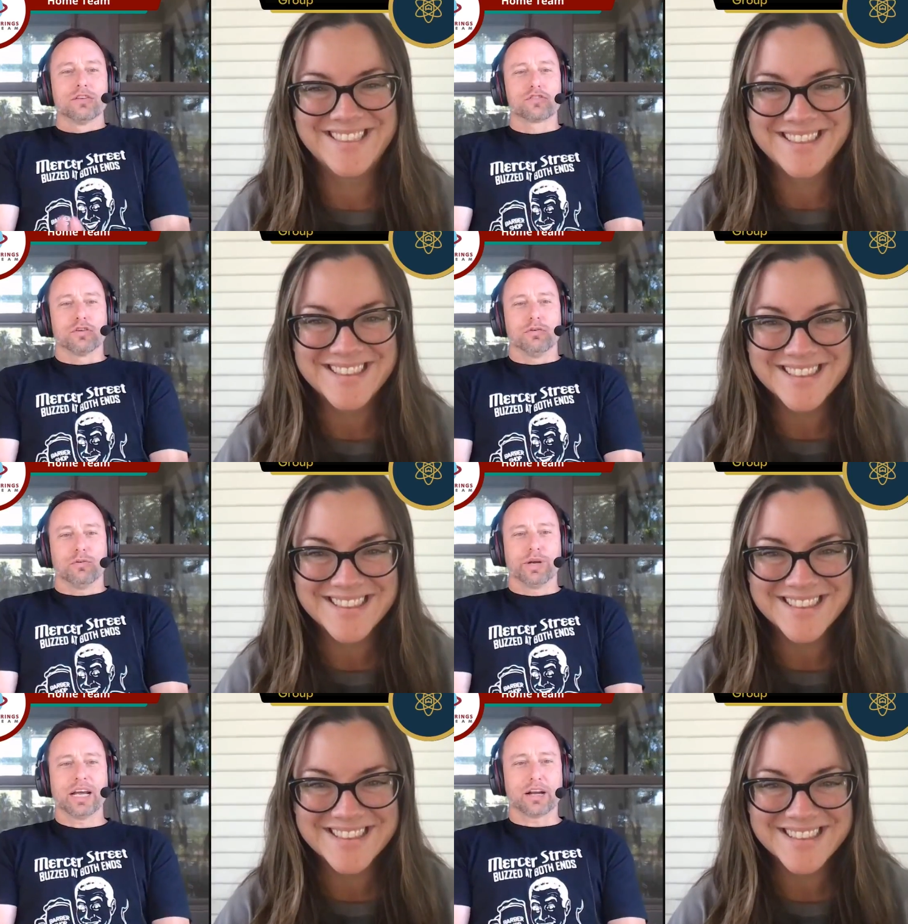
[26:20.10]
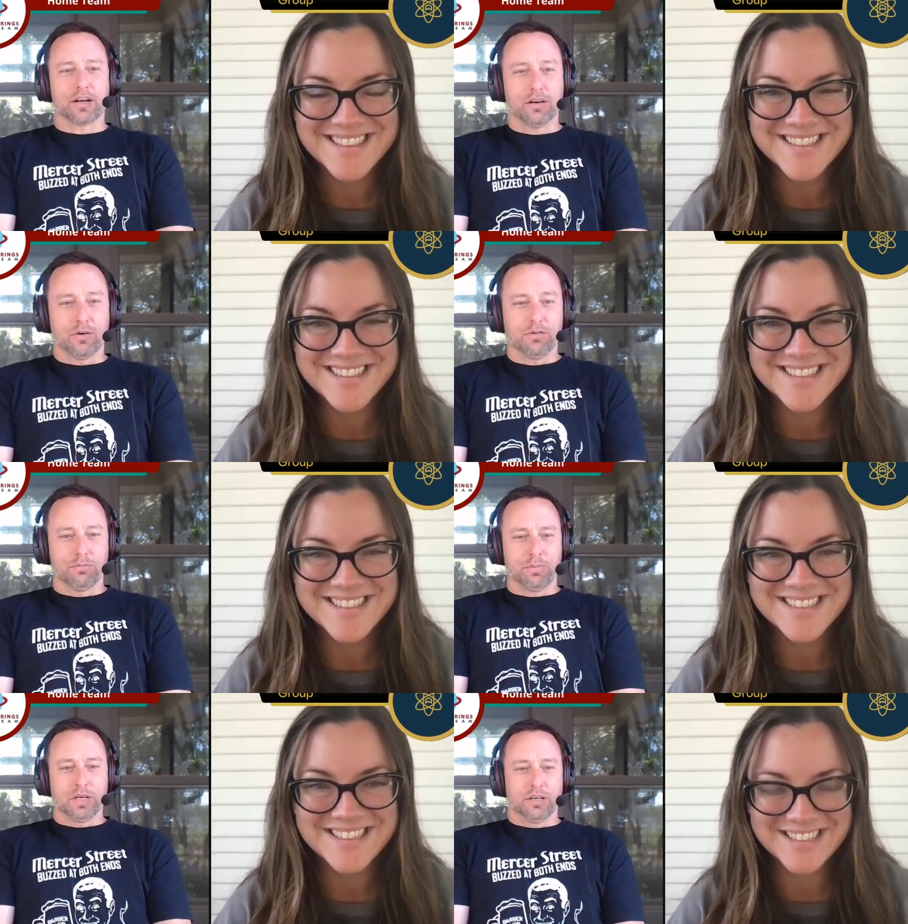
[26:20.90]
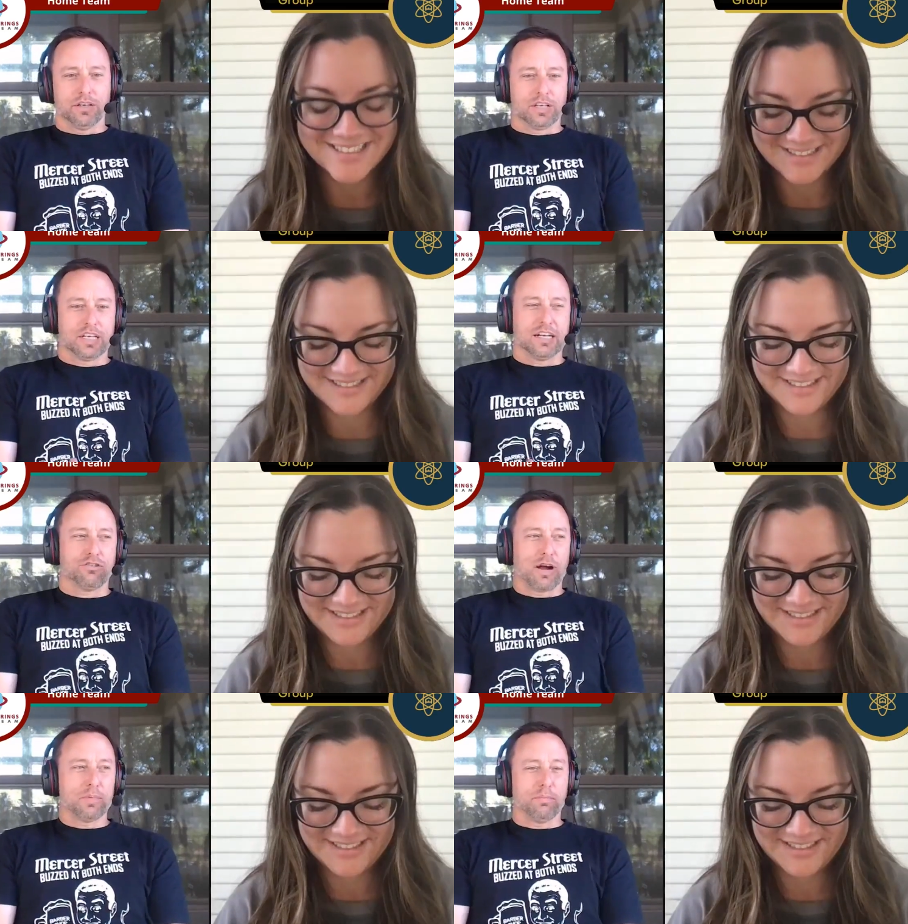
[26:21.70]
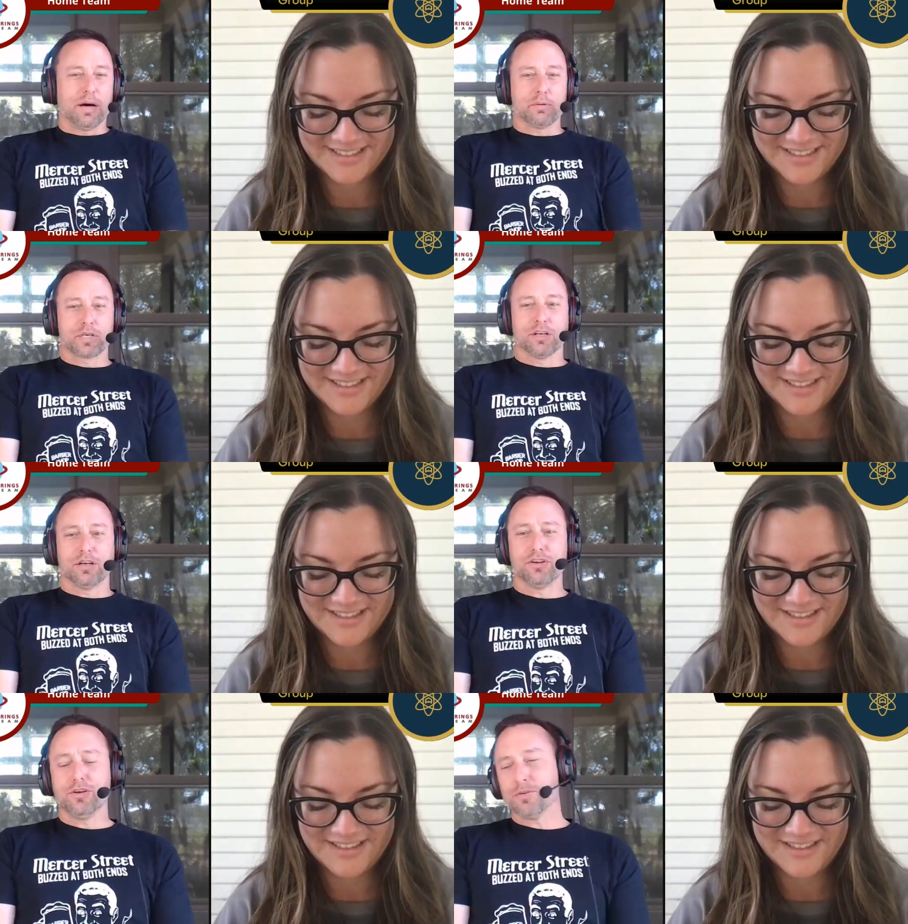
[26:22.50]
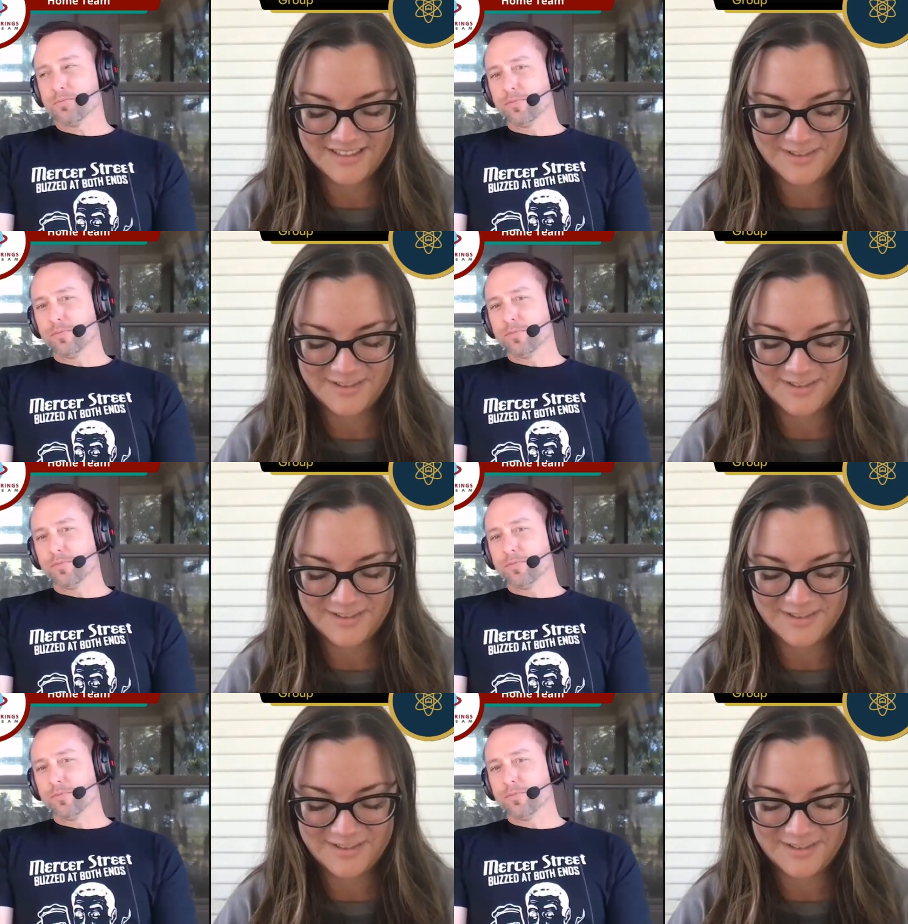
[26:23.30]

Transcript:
Speaker 1: so we gotta go, but can I drop a bombshell on you?